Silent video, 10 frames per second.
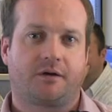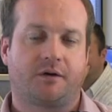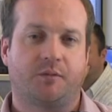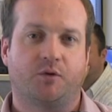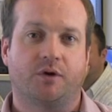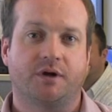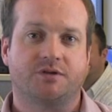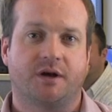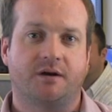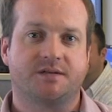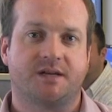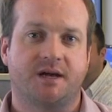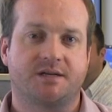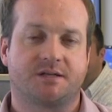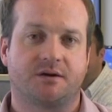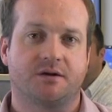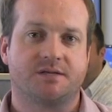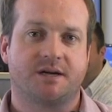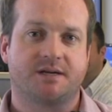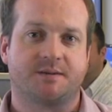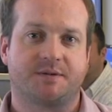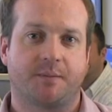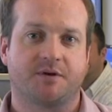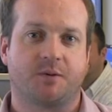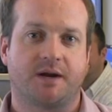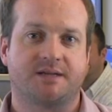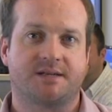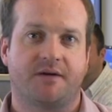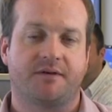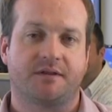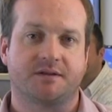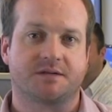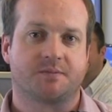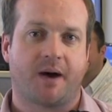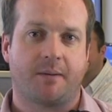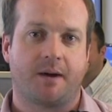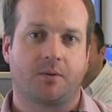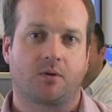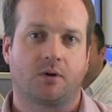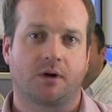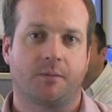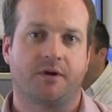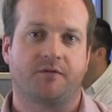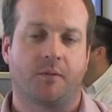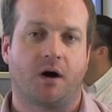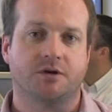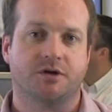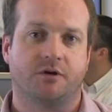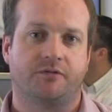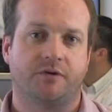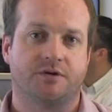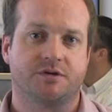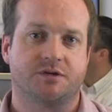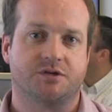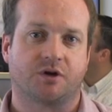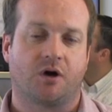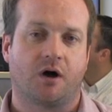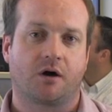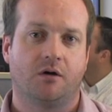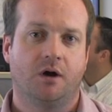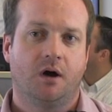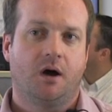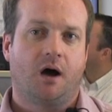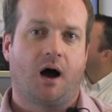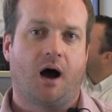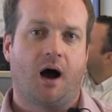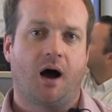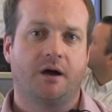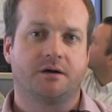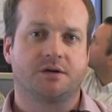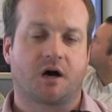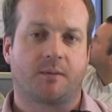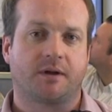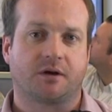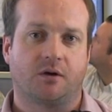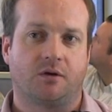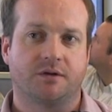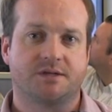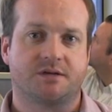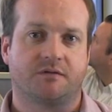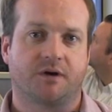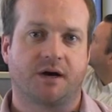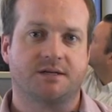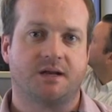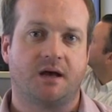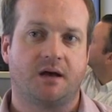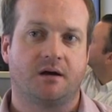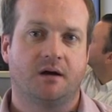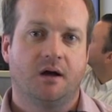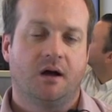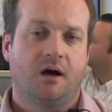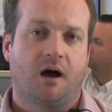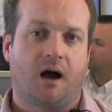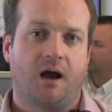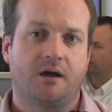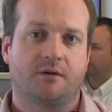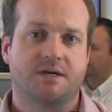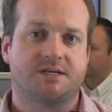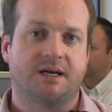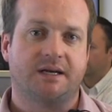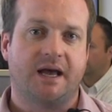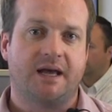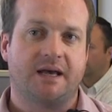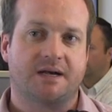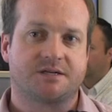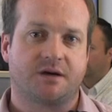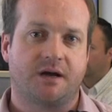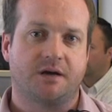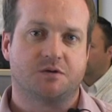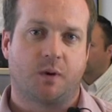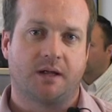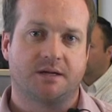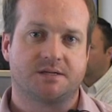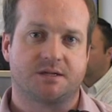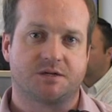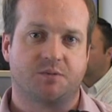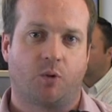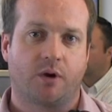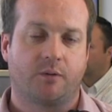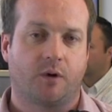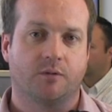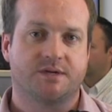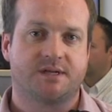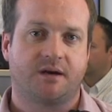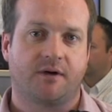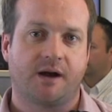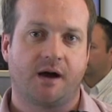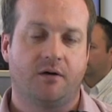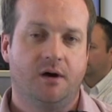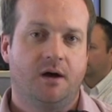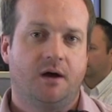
Good morning, traders. Today's Thursday, September 27th, and this is Bob Haberkorn coming to you from R.J.O. Futures in Chicago. Here to talk about the gold and silver again today here. Interesting day yesterday as well as this morning what we're seeing right now.